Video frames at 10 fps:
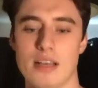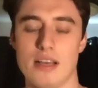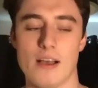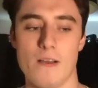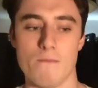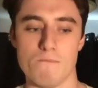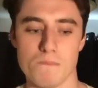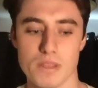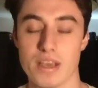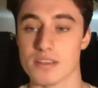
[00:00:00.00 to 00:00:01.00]
Um,
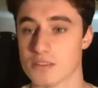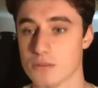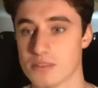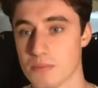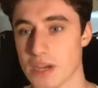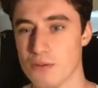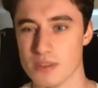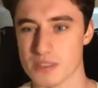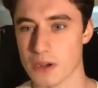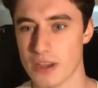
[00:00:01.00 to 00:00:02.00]
yeah, so it's about
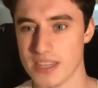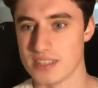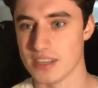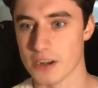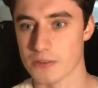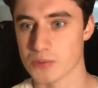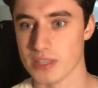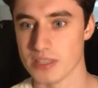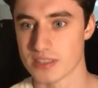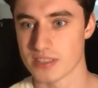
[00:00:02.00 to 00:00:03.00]
it's about 18 hours a
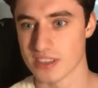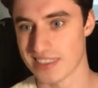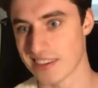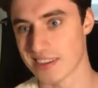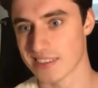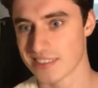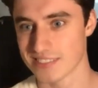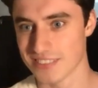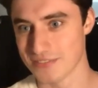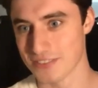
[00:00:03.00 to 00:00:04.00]
week, I think,
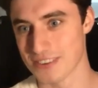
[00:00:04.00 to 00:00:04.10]
if I